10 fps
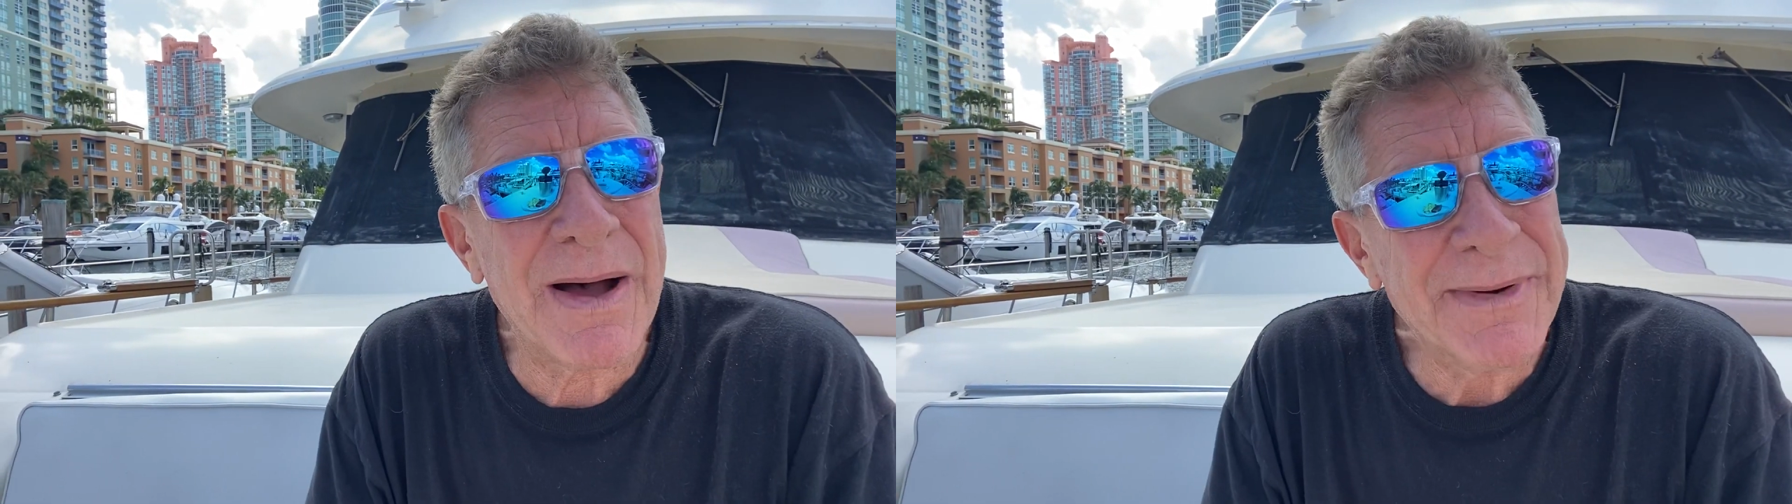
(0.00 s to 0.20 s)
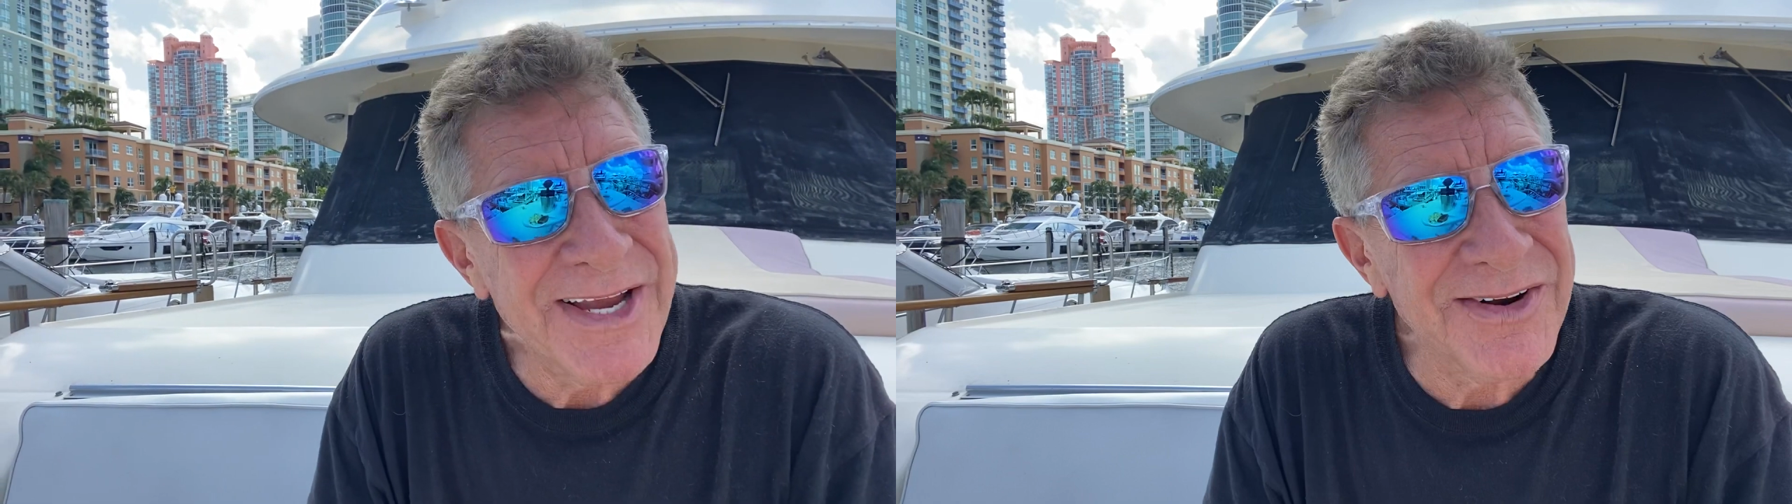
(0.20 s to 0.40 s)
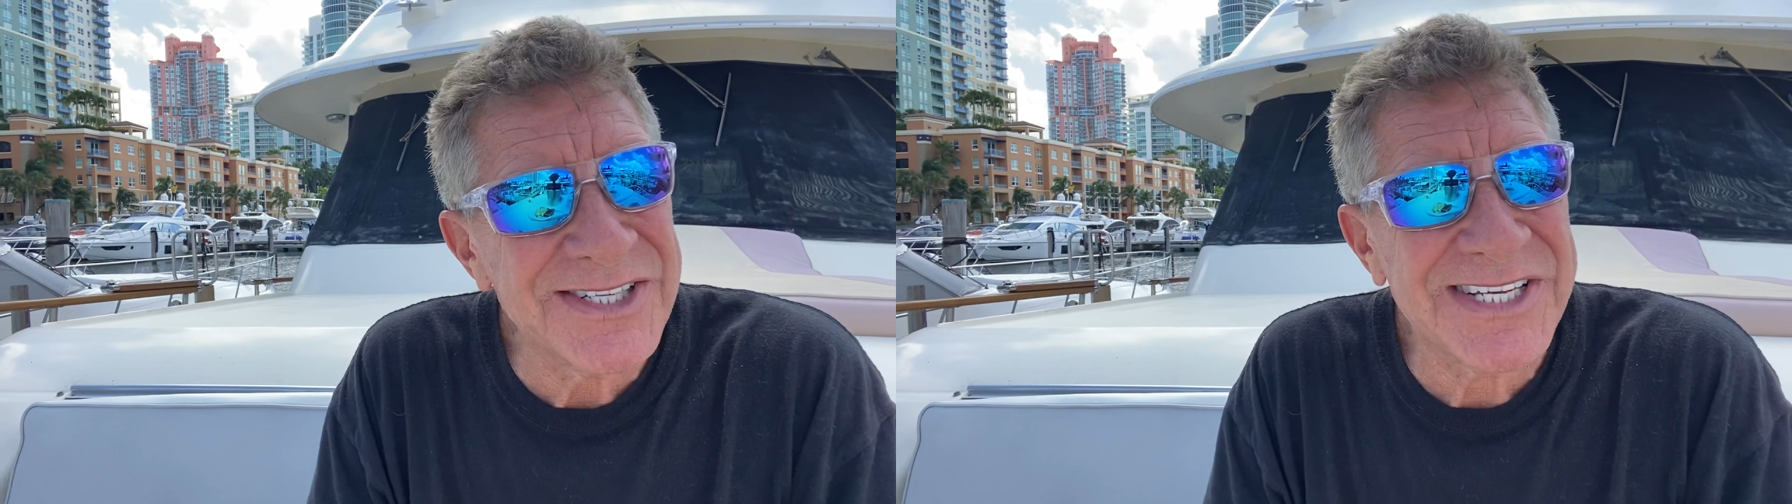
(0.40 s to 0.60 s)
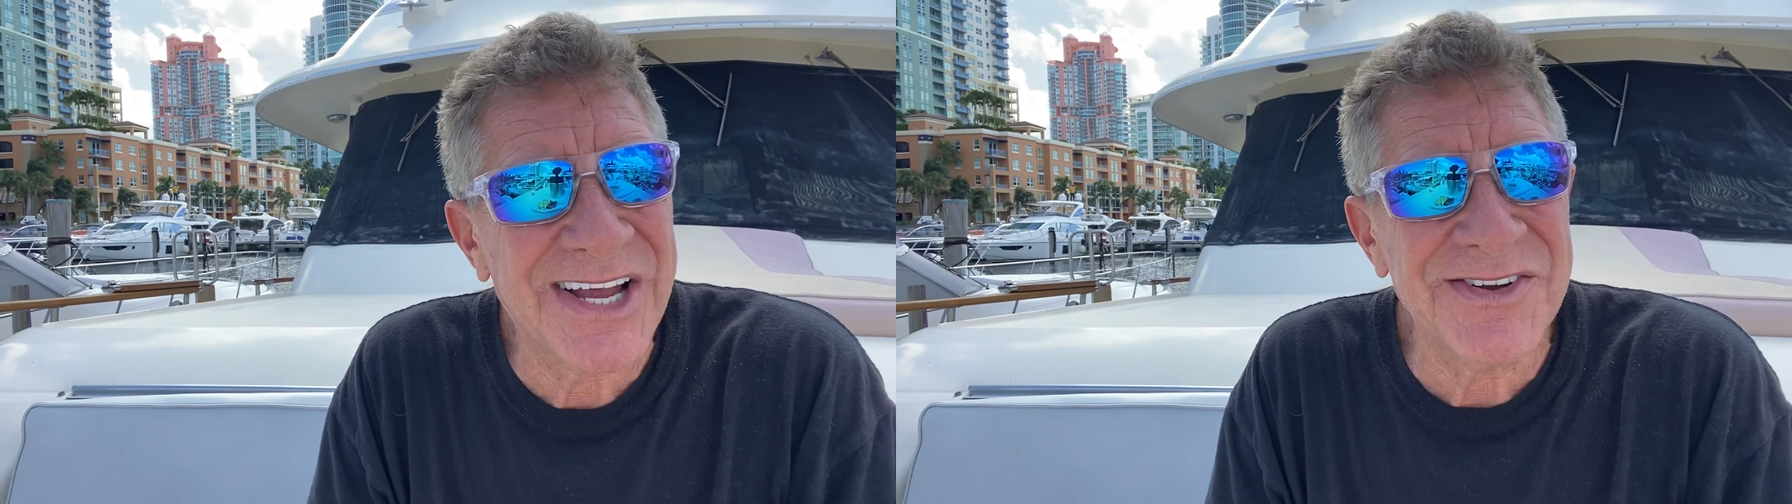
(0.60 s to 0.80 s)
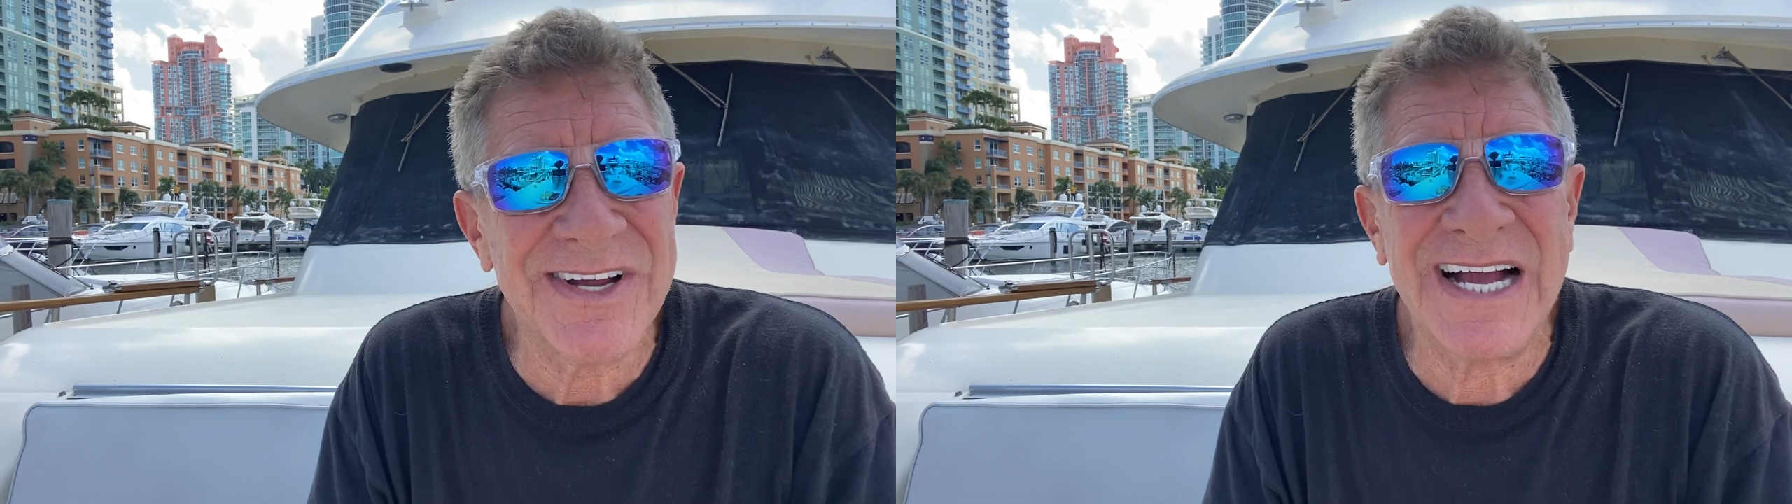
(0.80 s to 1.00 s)
I'm here to
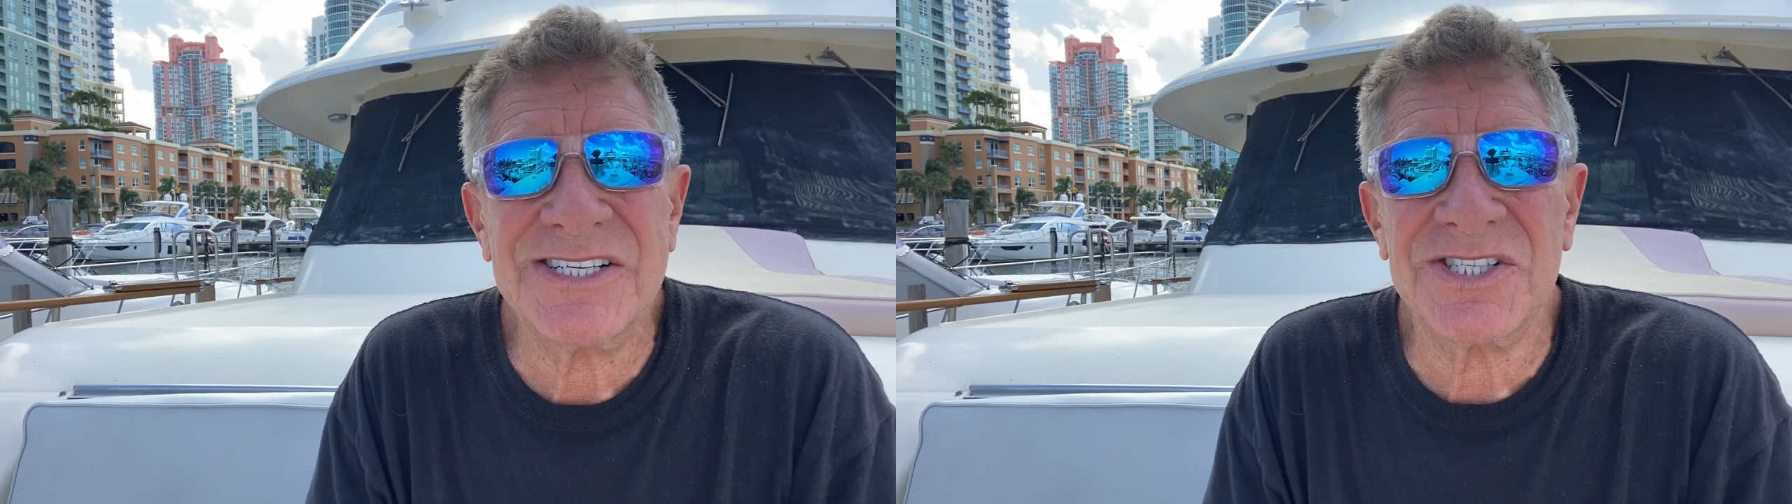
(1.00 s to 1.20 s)
tell you guys